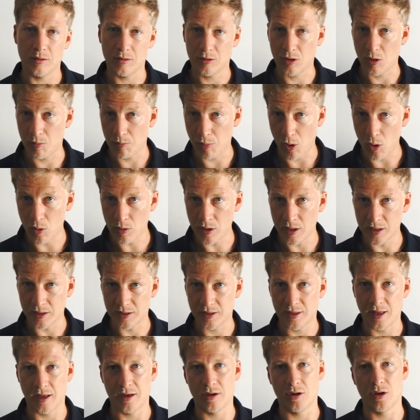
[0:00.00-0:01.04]
components
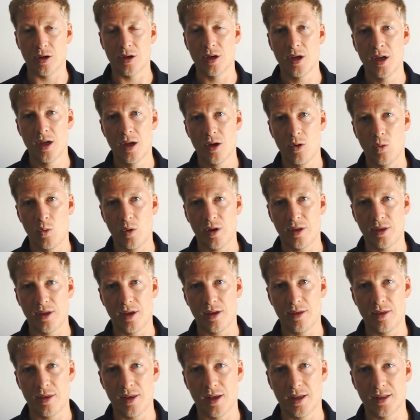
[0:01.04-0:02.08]
that are
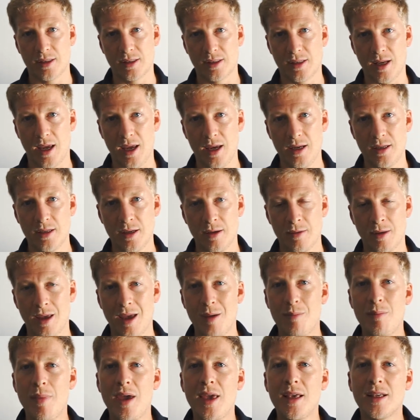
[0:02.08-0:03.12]
within this state,
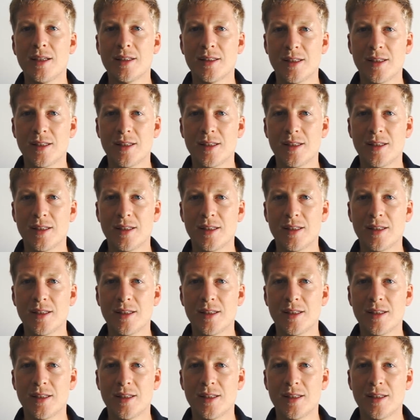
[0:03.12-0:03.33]
it makes